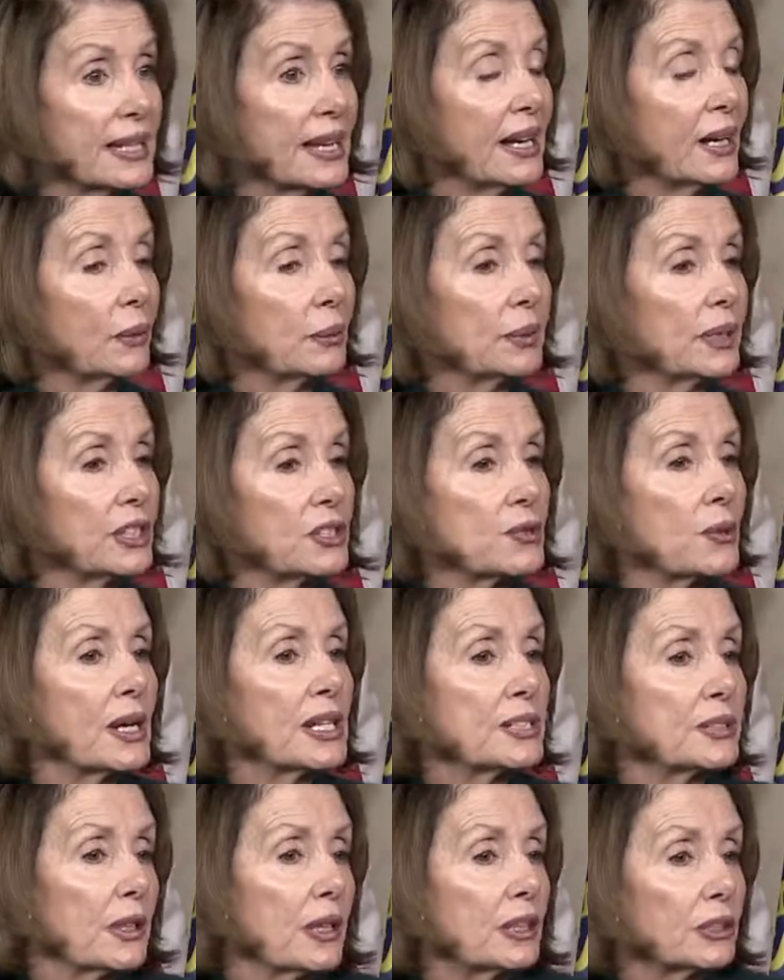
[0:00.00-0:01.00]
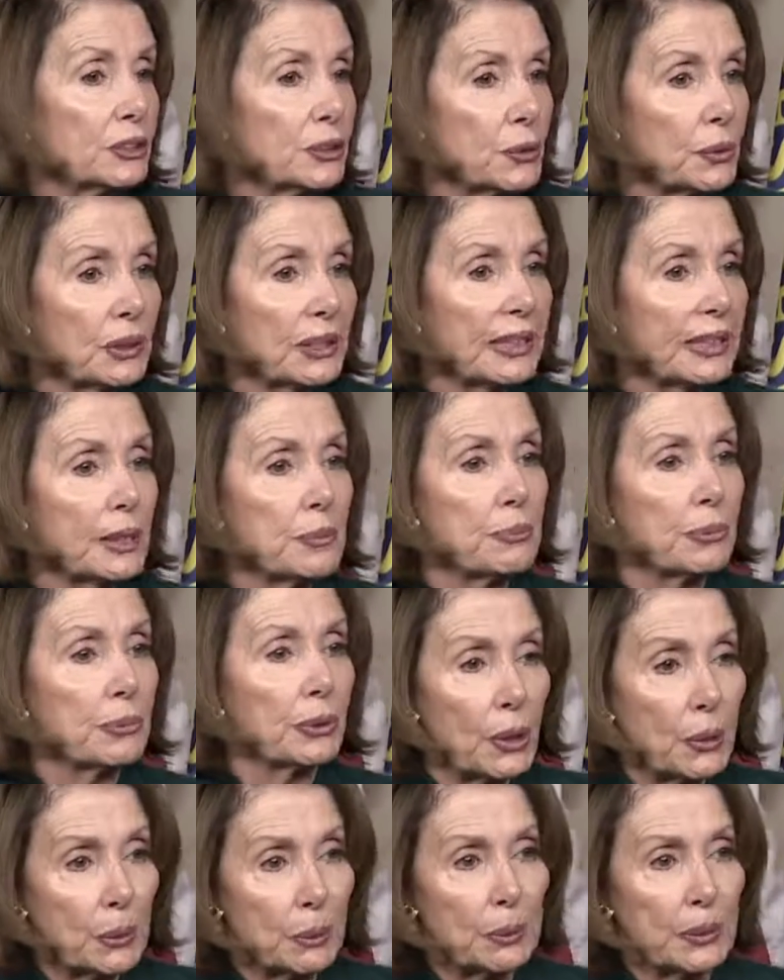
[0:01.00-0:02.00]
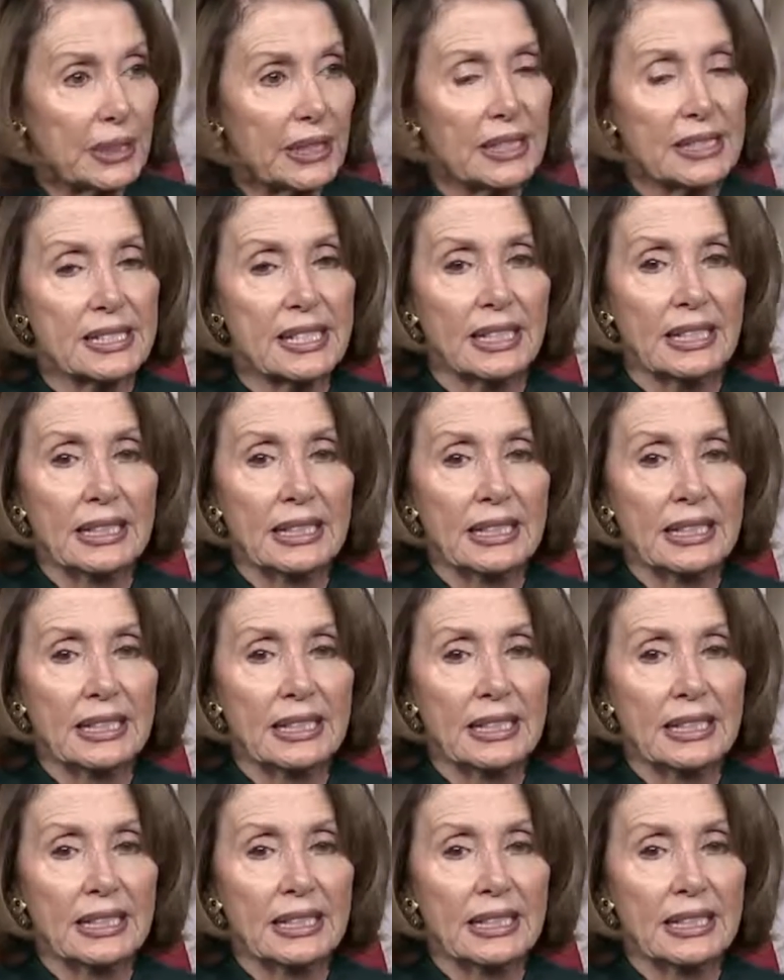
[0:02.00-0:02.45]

how we address culturally appropriate